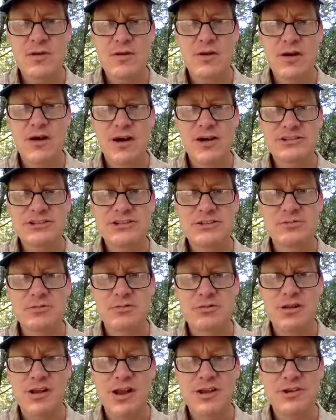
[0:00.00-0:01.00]

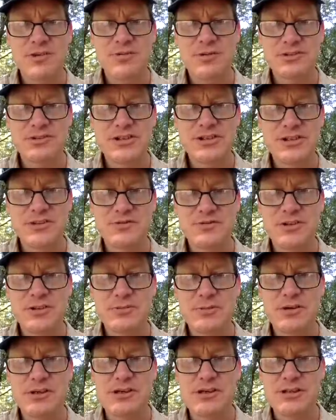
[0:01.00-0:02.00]
awesome. Glad you received the
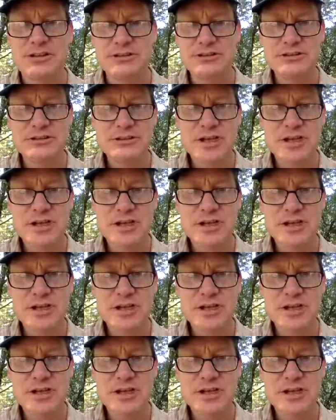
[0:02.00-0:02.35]
football.